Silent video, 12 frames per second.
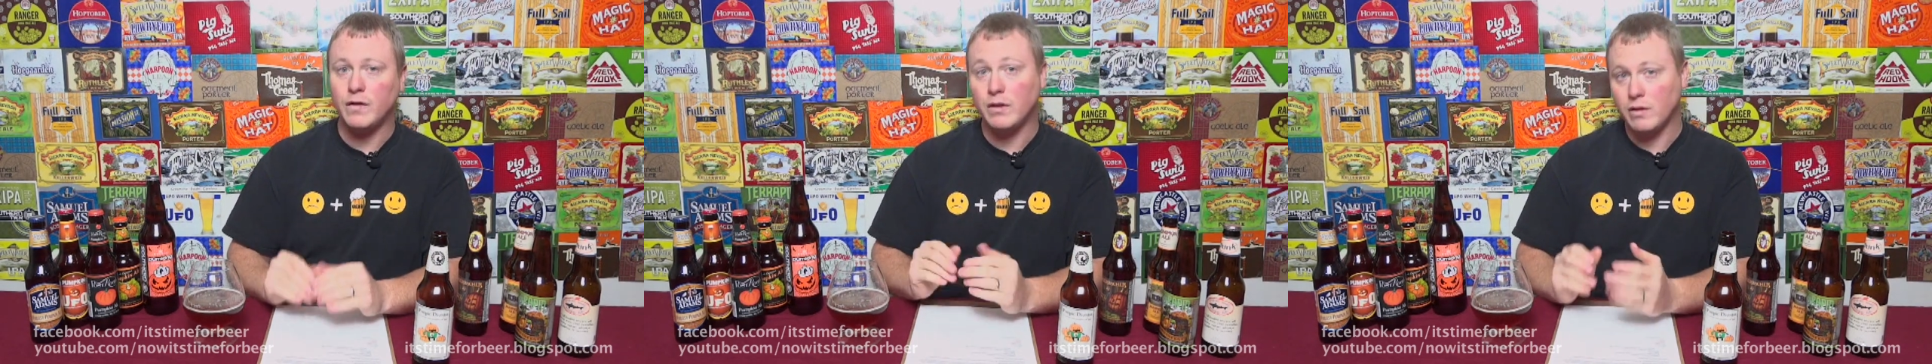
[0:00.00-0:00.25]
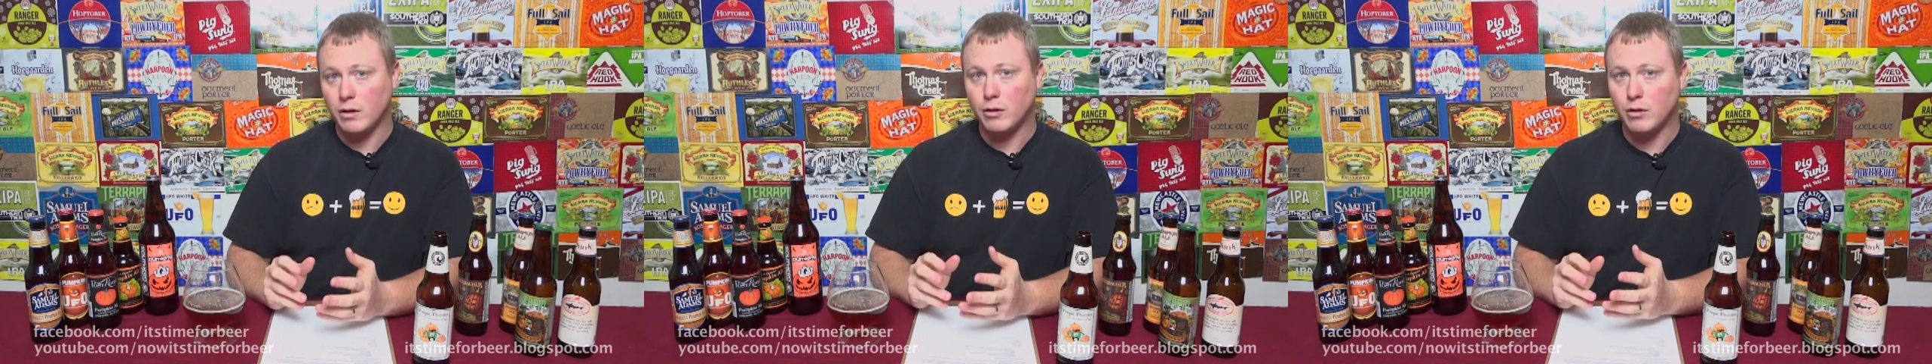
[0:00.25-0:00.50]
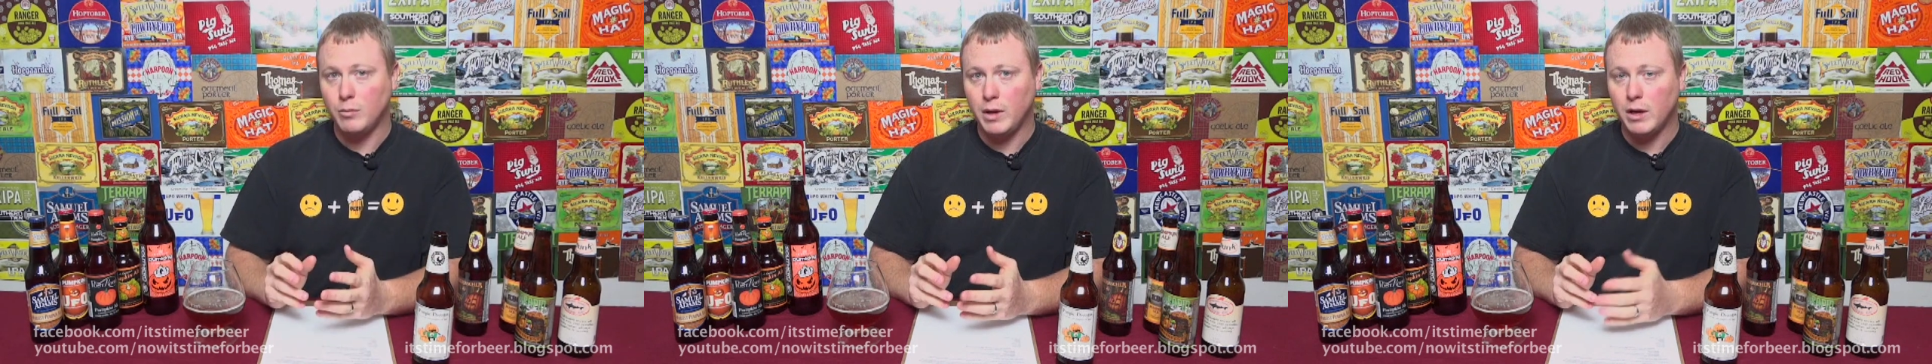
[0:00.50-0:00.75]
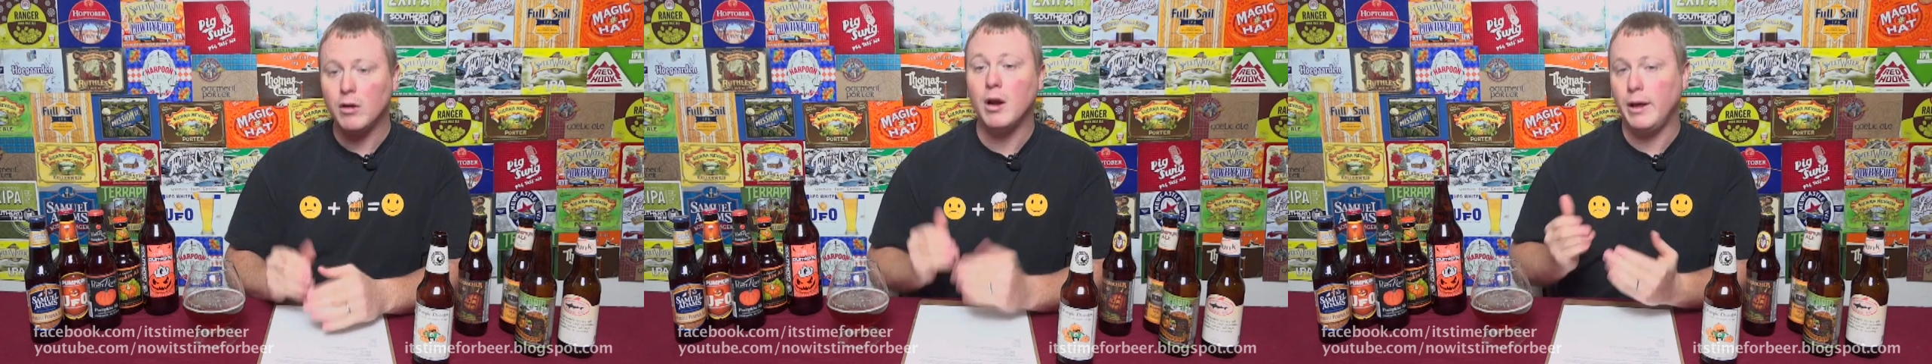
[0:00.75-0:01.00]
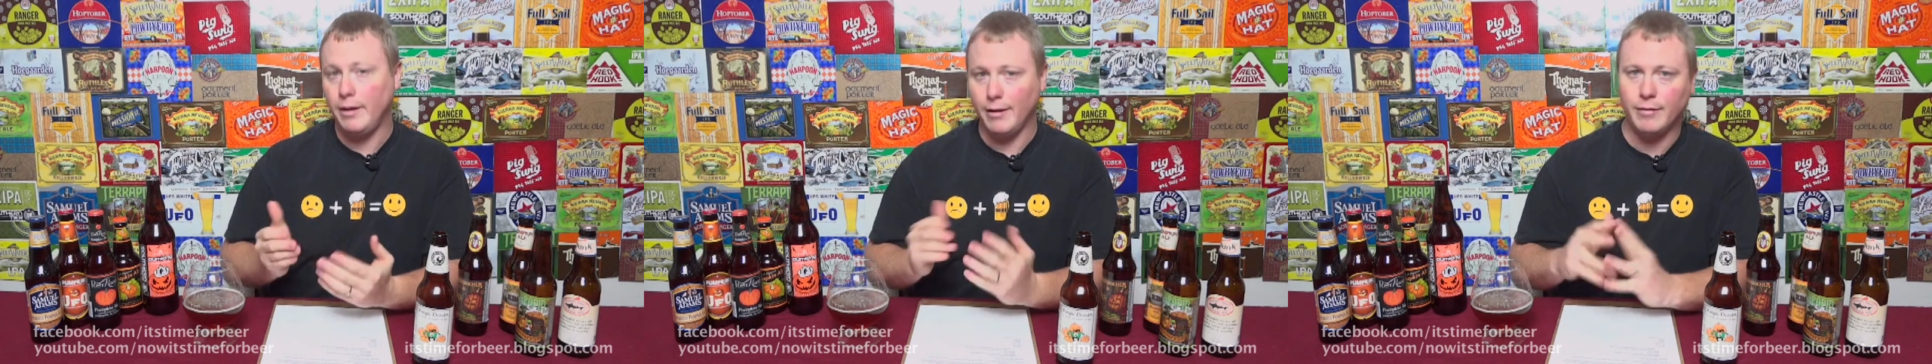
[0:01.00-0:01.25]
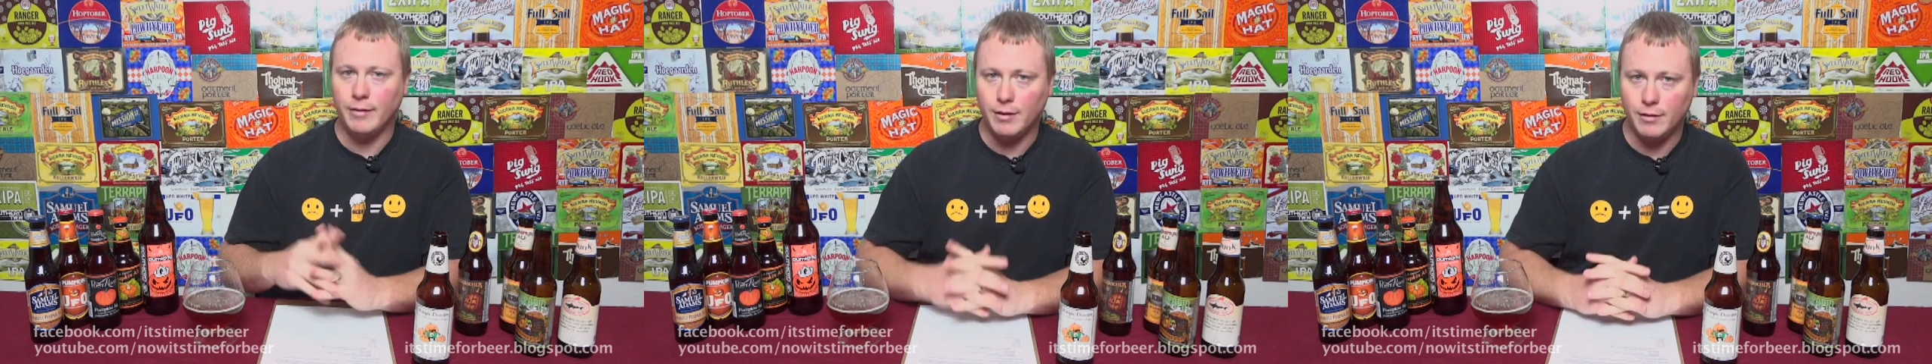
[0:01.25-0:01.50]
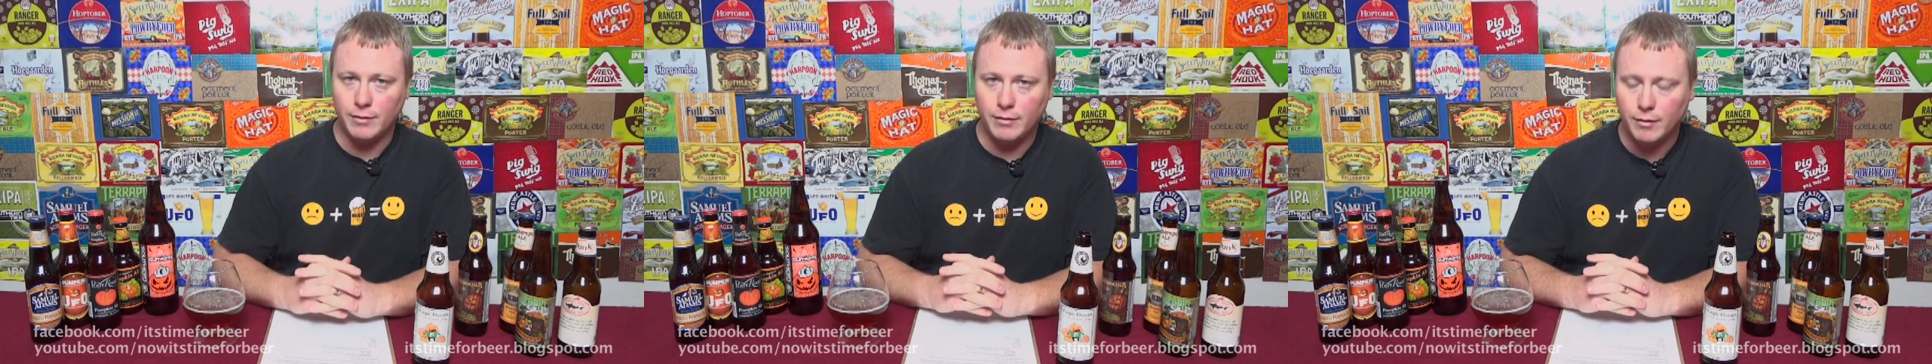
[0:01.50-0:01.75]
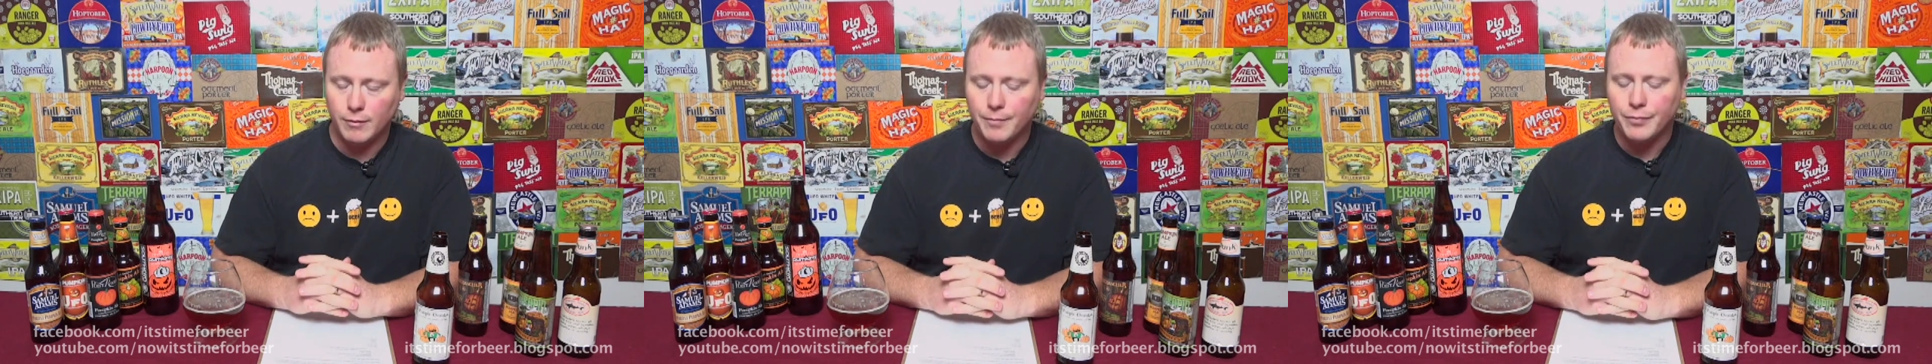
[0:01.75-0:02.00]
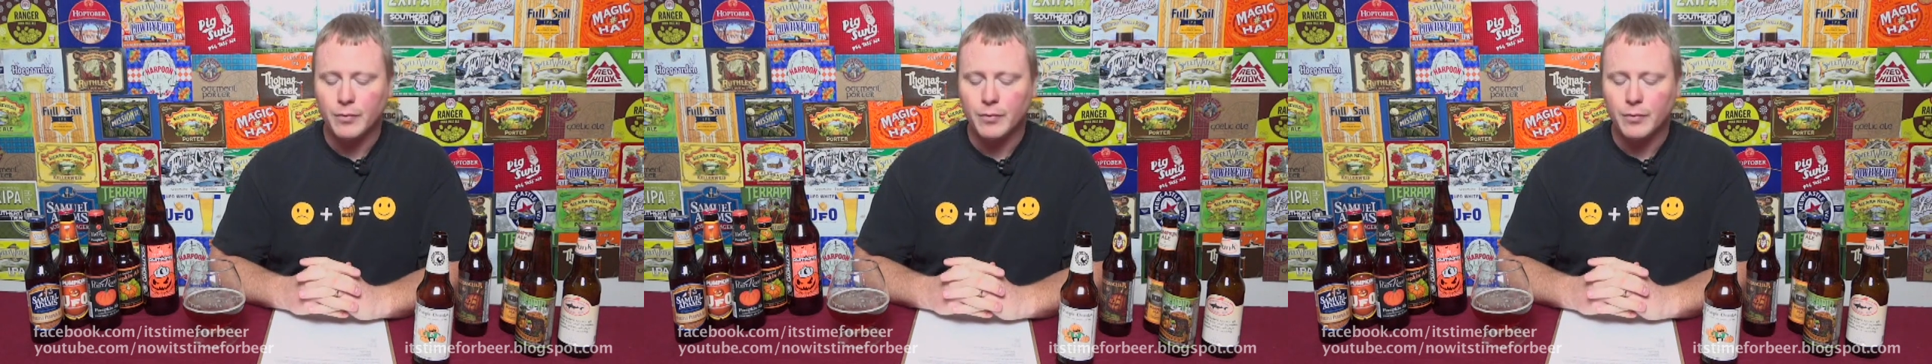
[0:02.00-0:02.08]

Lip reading: is it a good beer? Yes, it is.